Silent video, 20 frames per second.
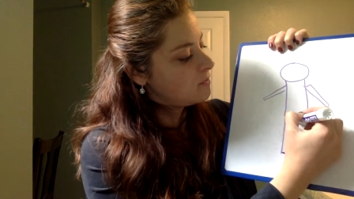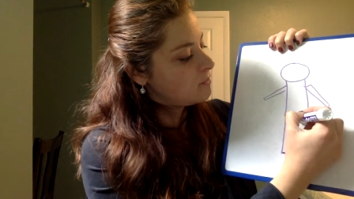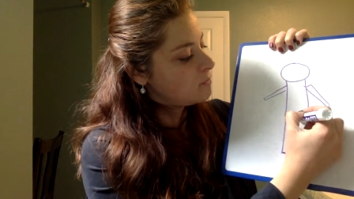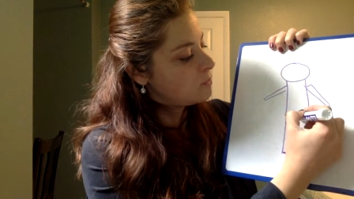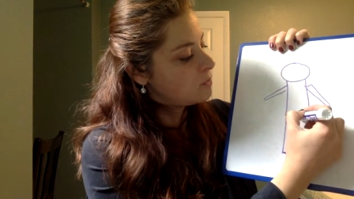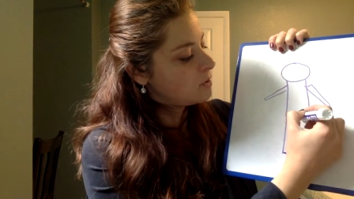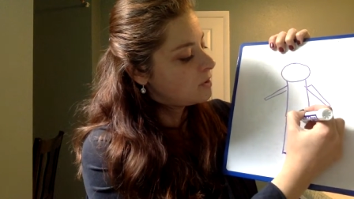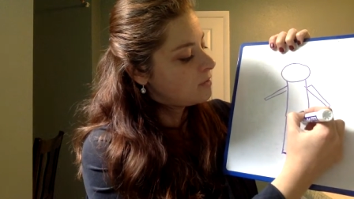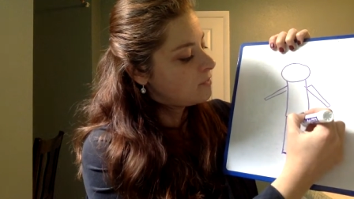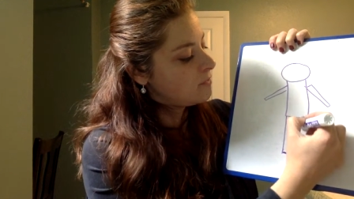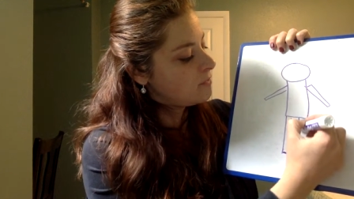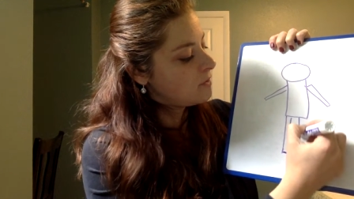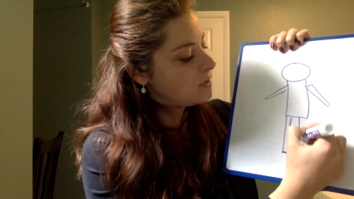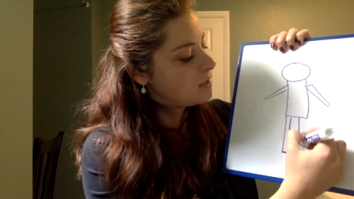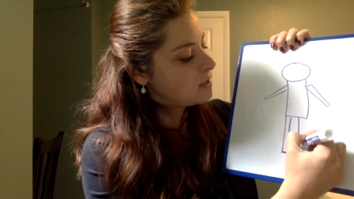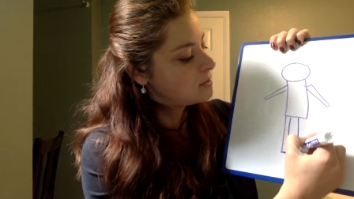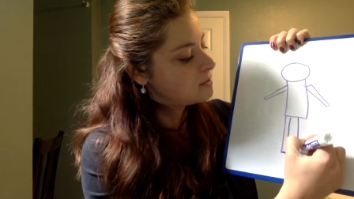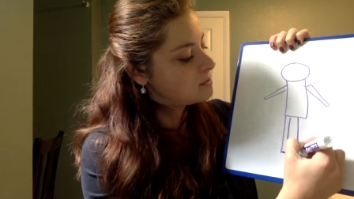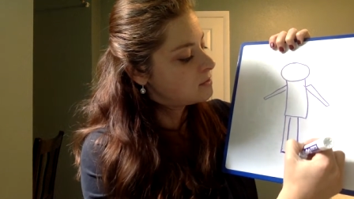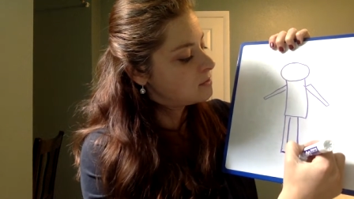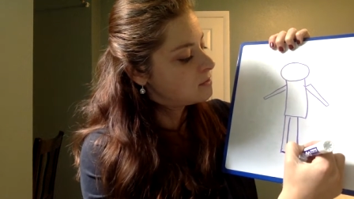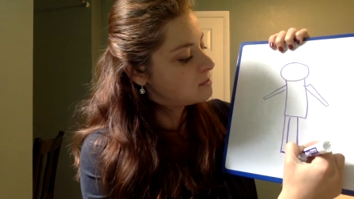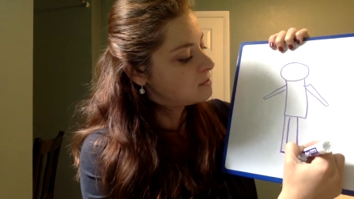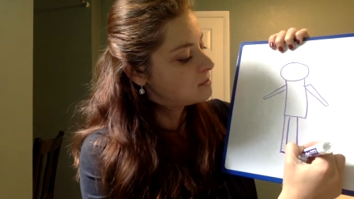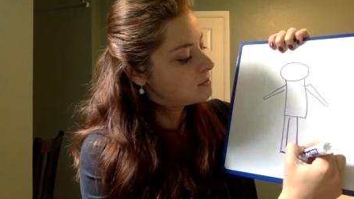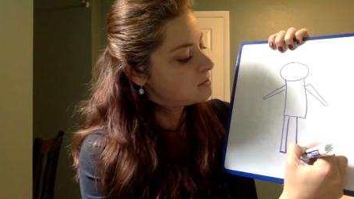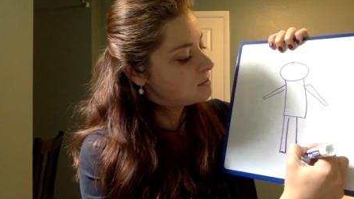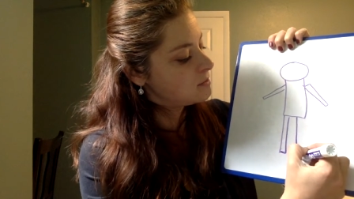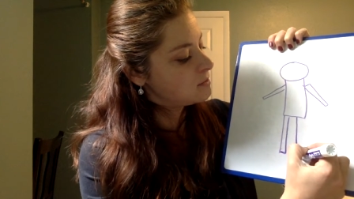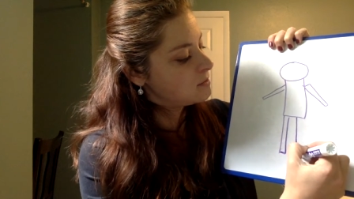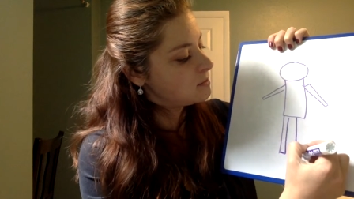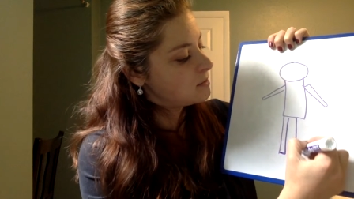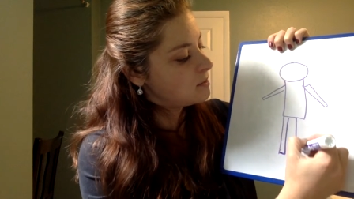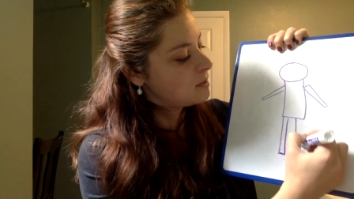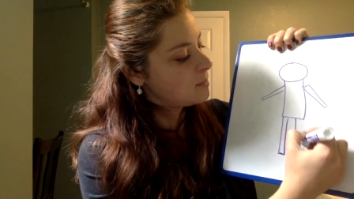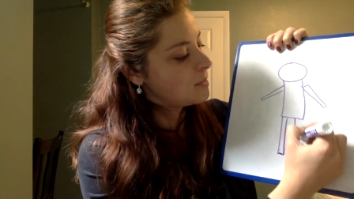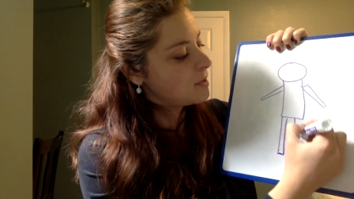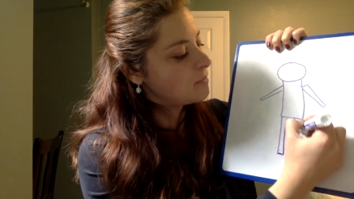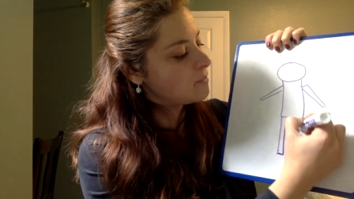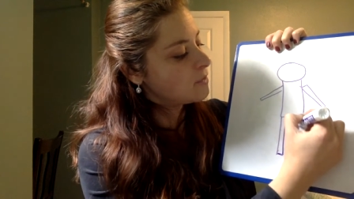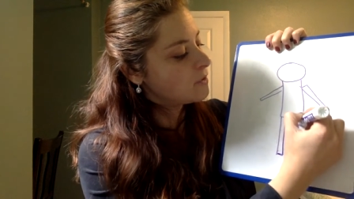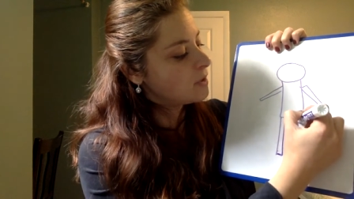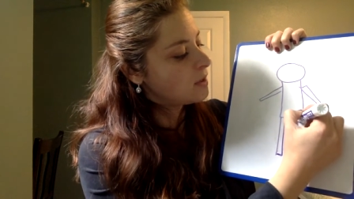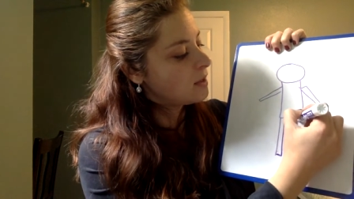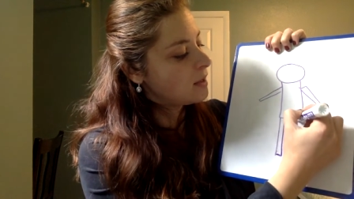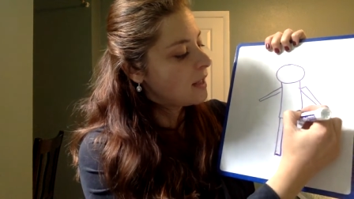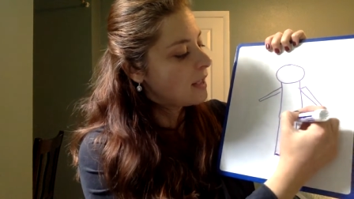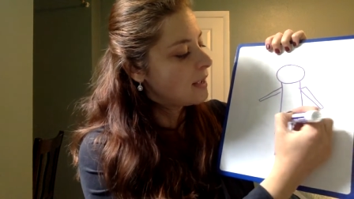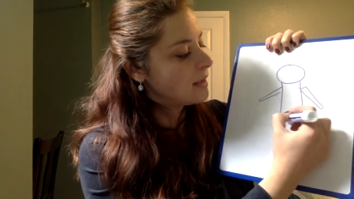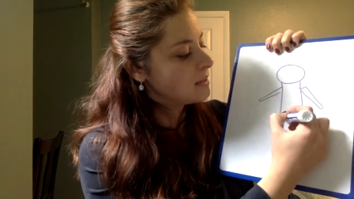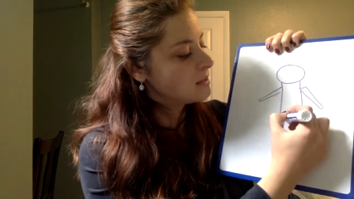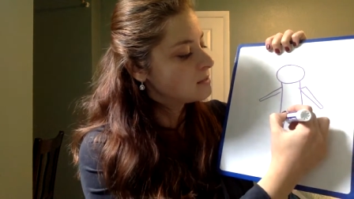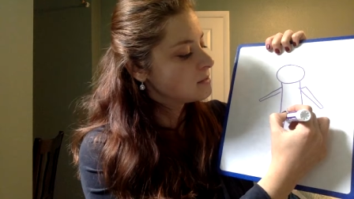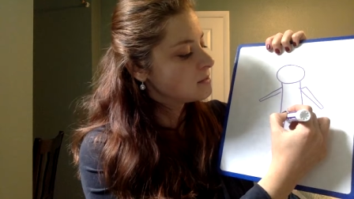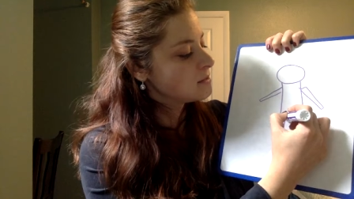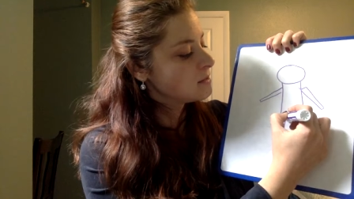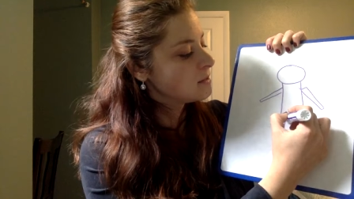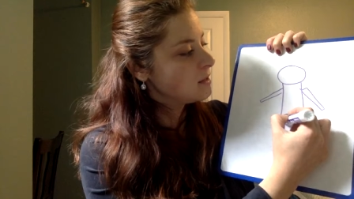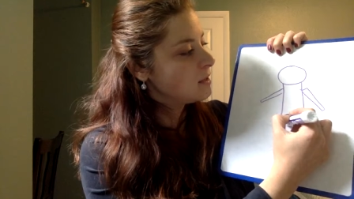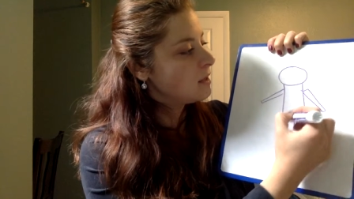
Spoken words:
for the feet, for the legs,